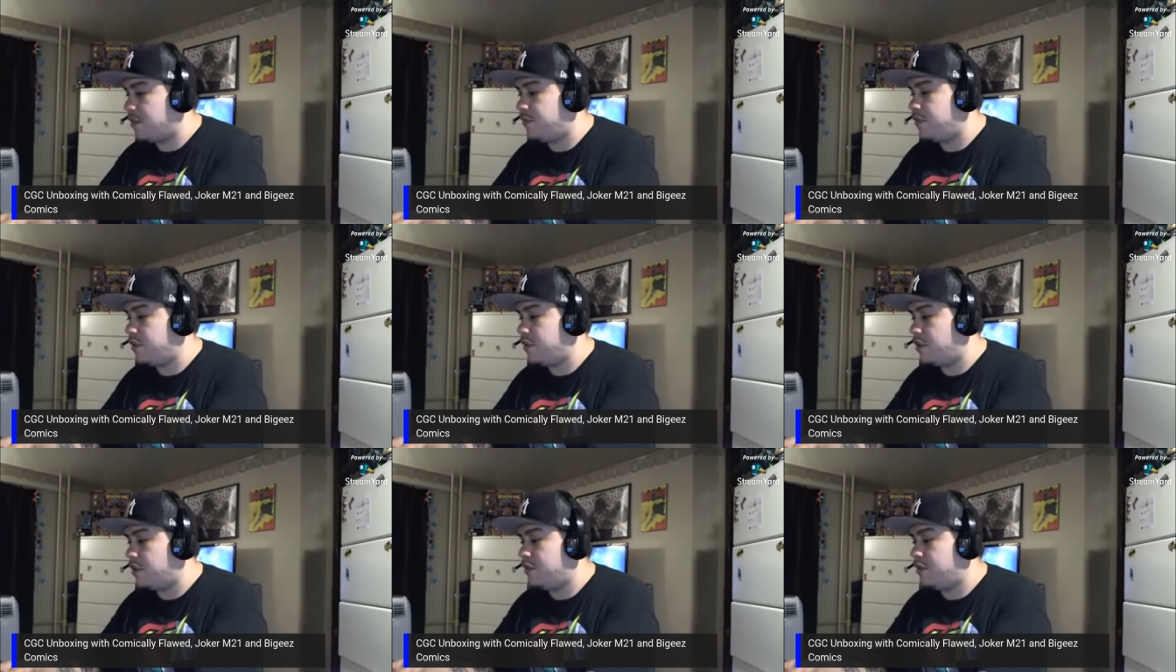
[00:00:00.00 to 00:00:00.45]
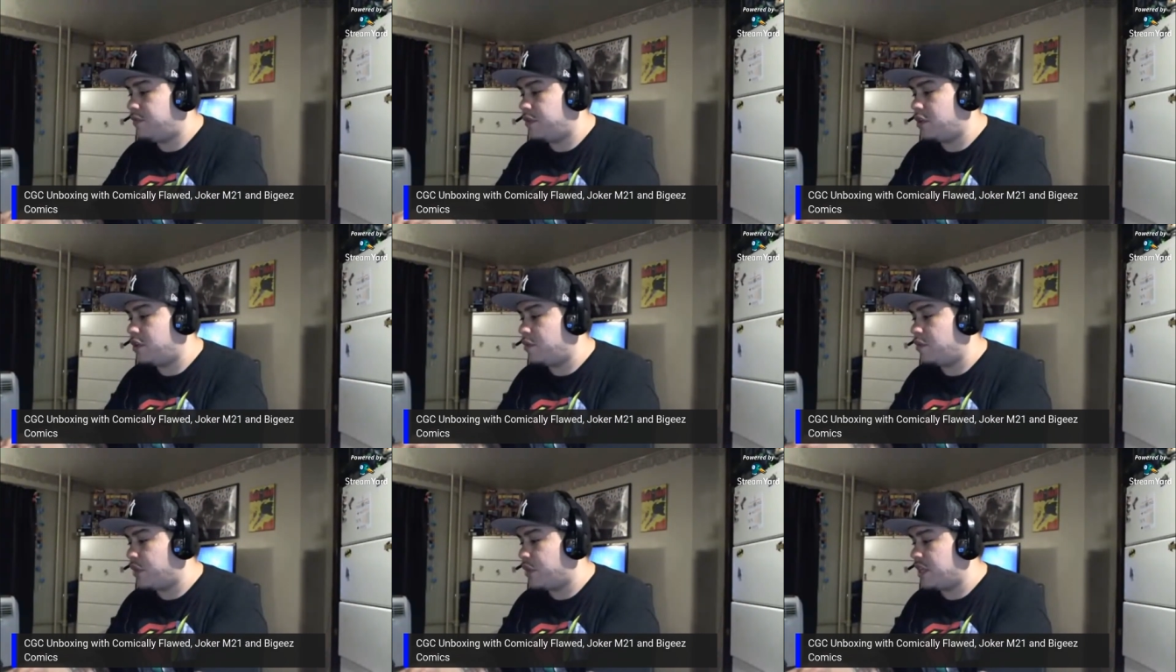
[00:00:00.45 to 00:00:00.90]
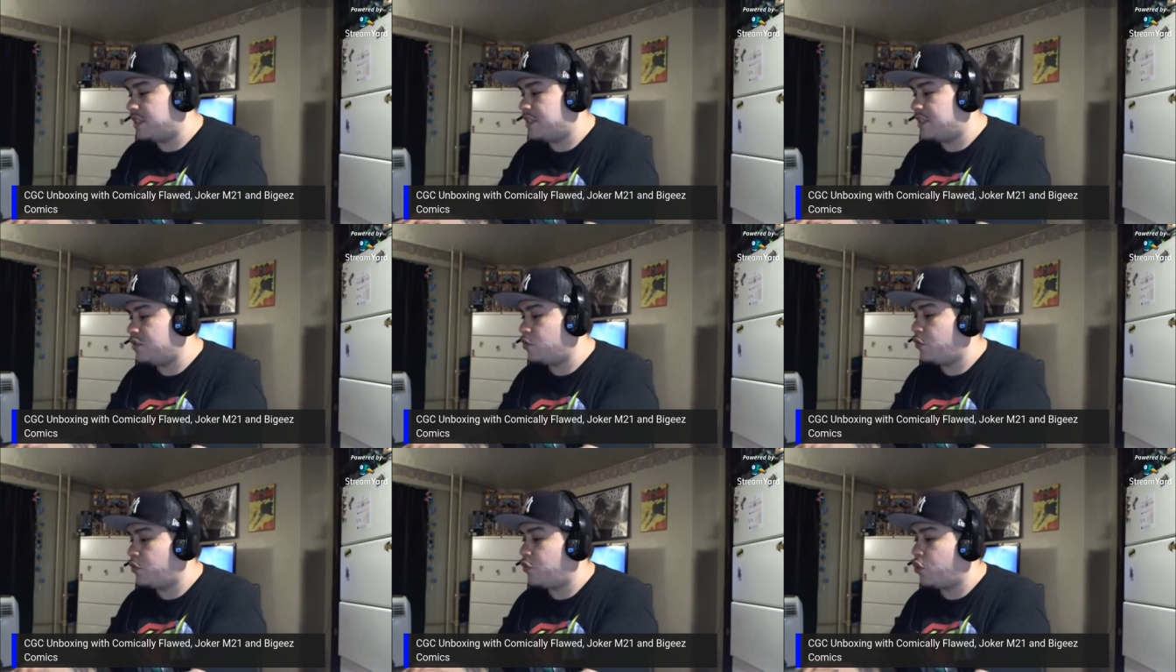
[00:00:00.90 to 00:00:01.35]
for, for good price.
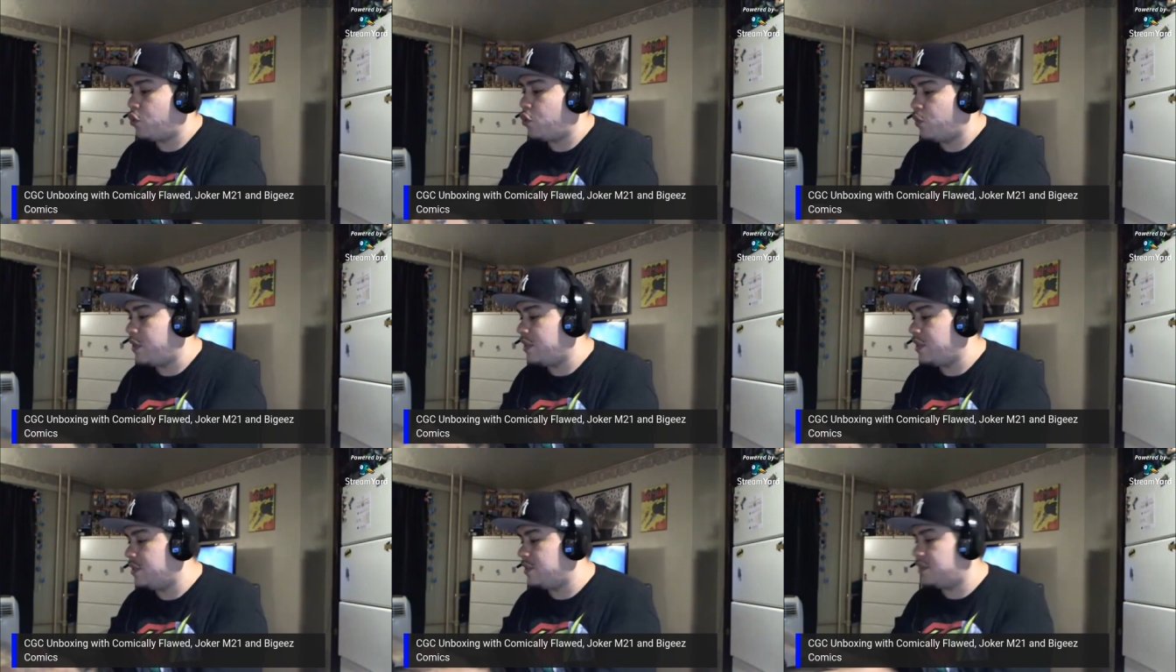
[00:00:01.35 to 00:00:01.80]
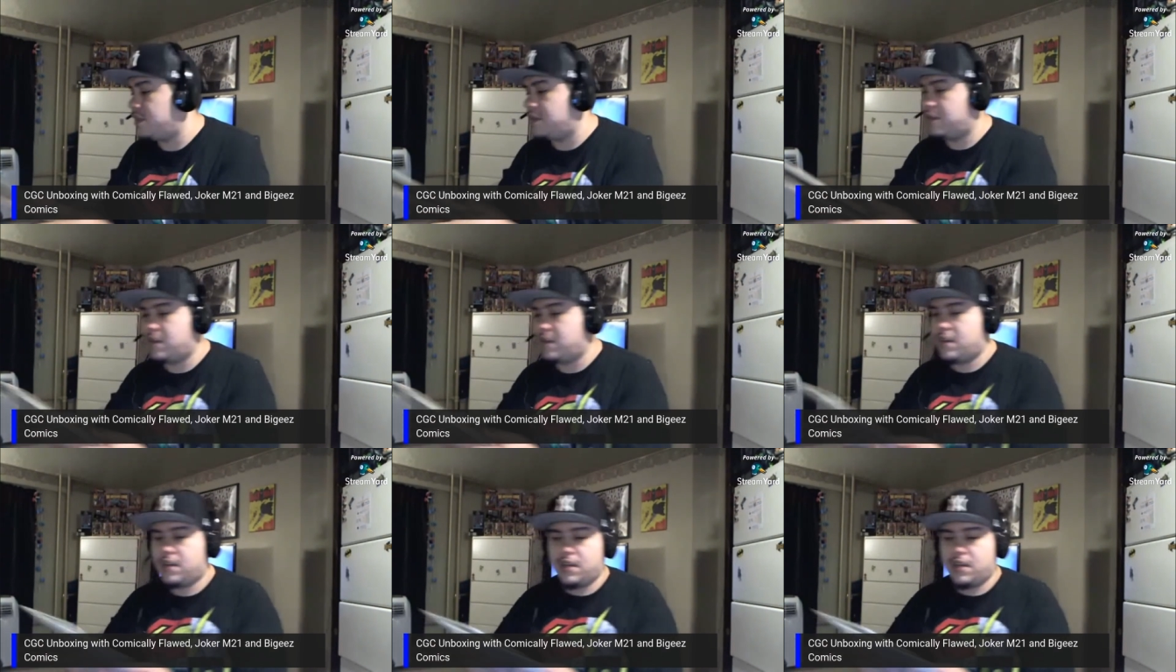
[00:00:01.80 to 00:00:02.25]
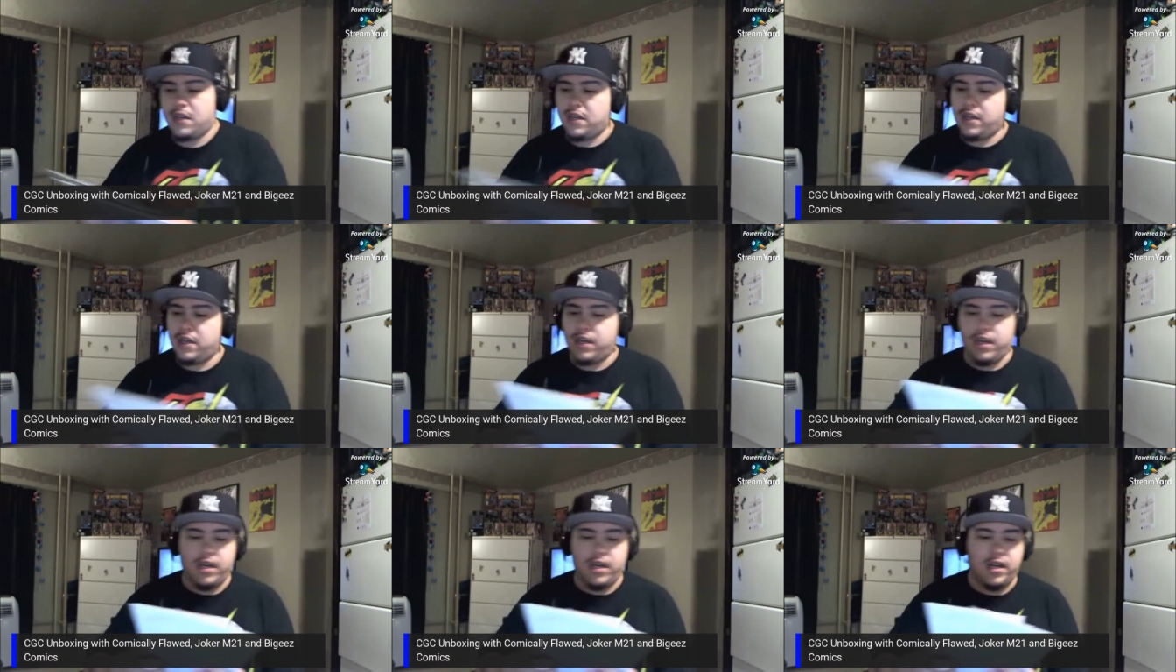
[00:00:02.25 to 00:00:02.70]
These were throw-ins.
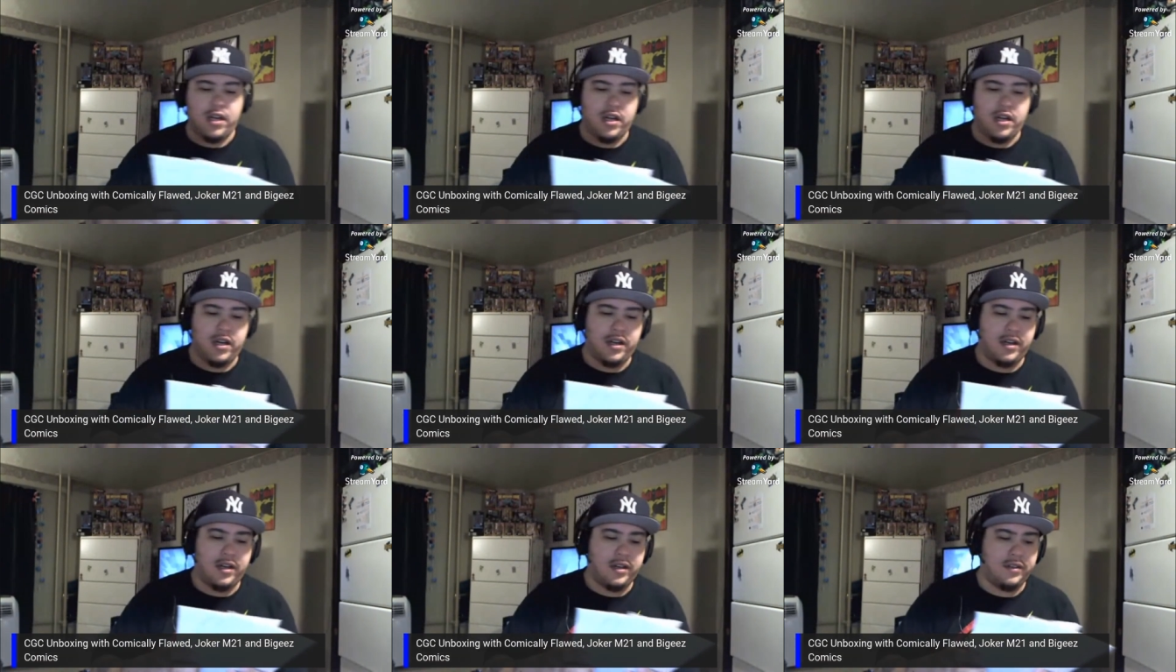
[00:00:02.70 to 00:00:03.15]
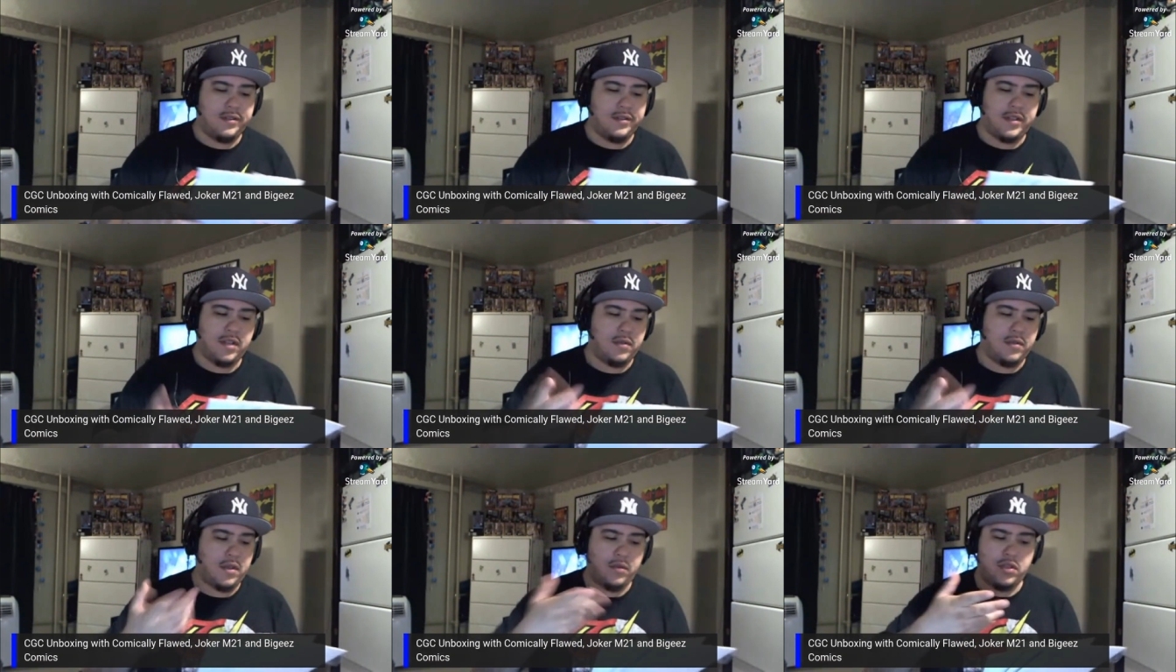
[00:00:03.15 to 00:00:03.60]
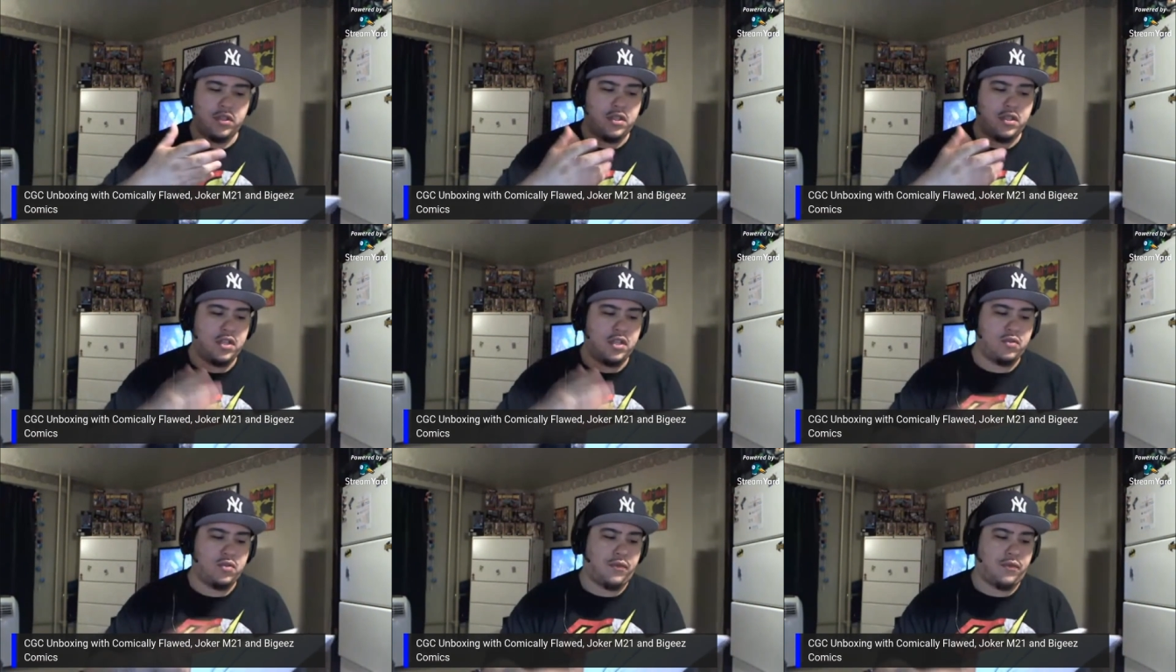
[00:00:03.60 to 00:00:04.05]
Uh, these,
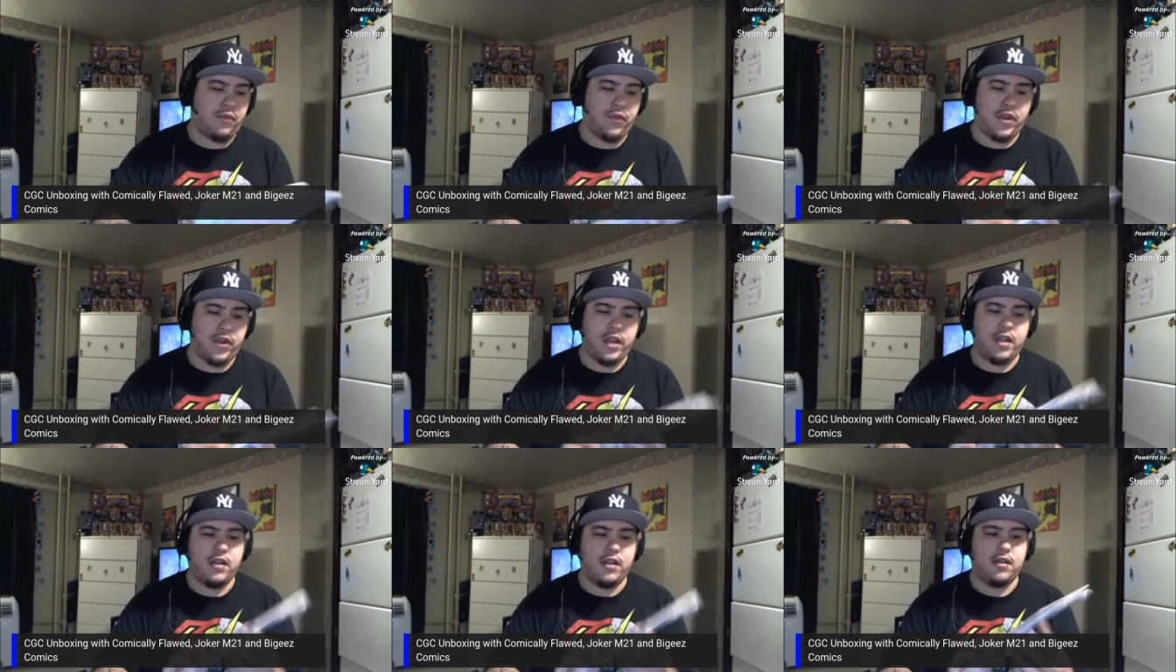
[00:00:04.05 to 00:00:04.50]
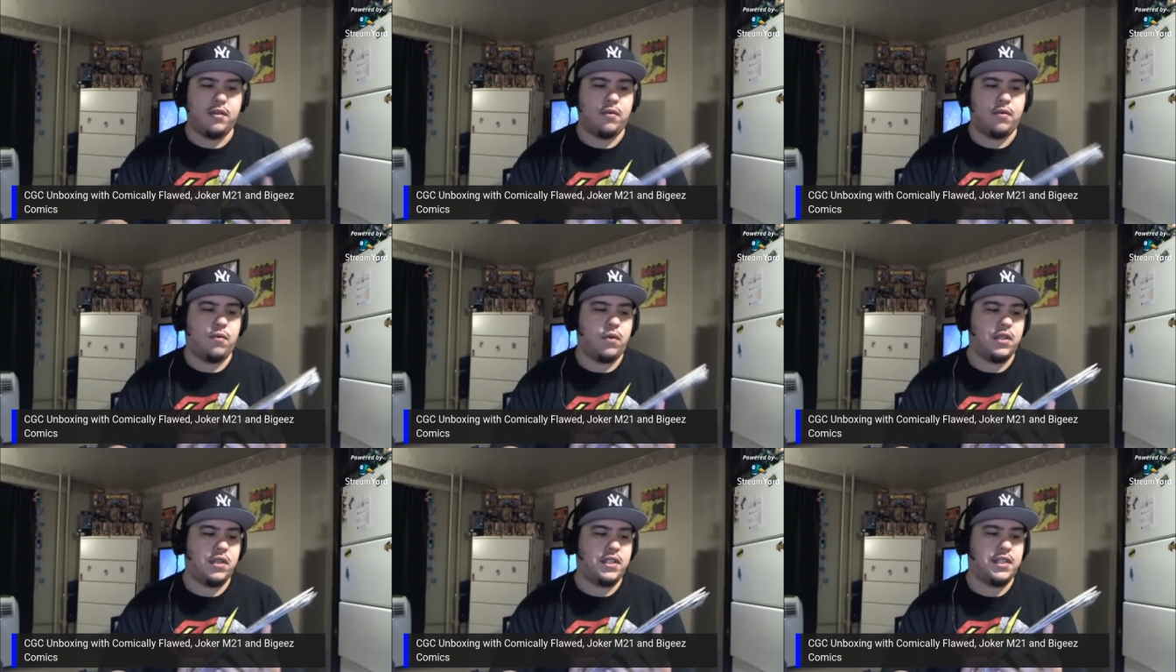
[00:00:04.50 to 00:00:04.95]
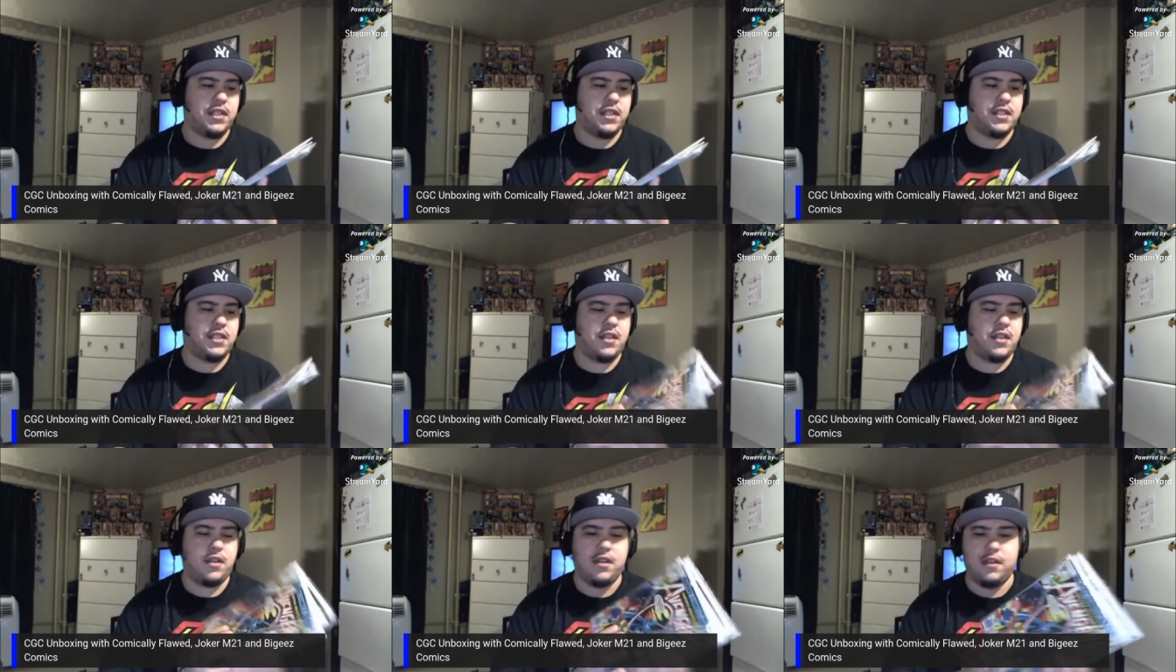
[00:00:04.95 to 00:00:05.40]
these were free,
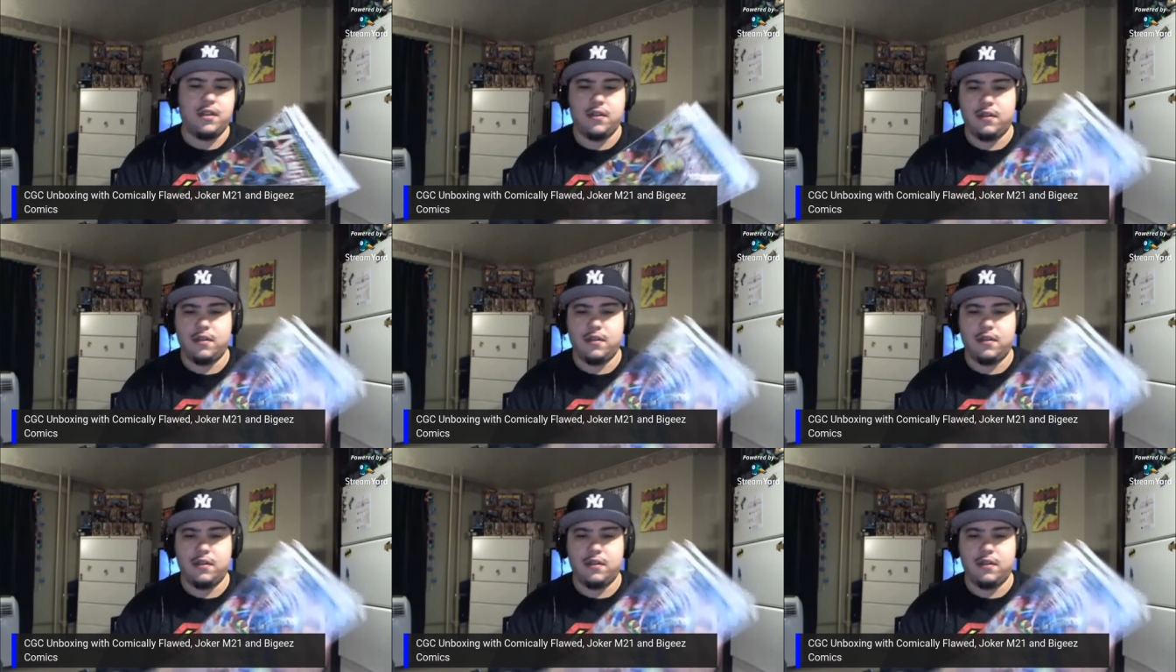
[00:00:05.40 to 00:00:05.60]
160.